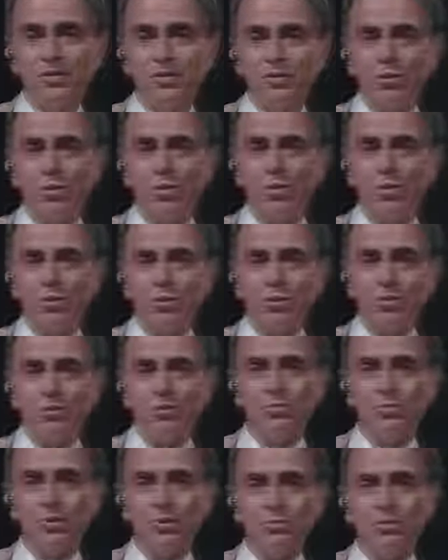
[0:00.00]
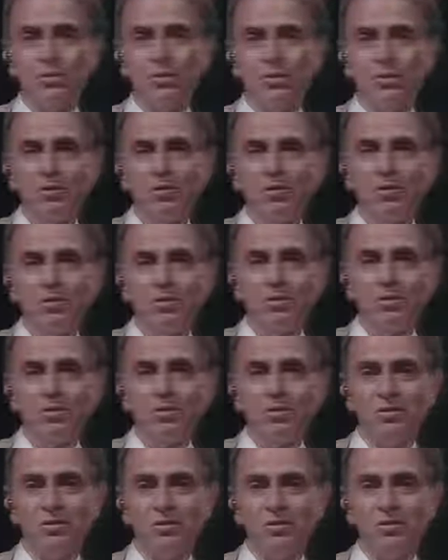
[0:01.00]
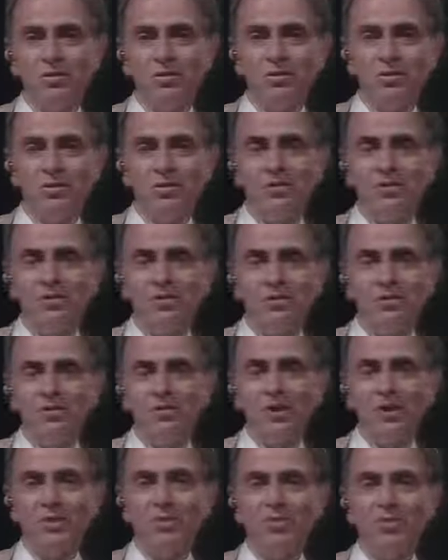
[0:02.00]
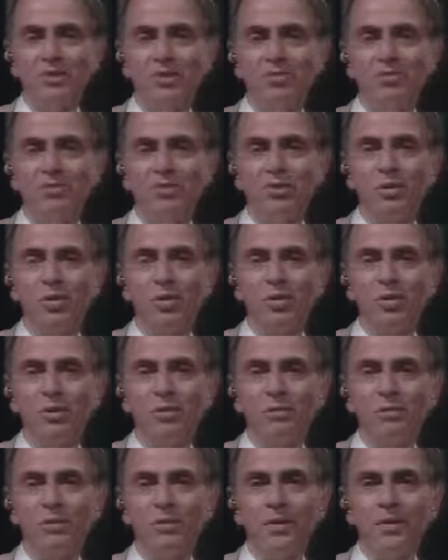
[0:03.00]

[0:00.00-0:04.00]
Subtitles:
who knows might be launched next year if we're lucky,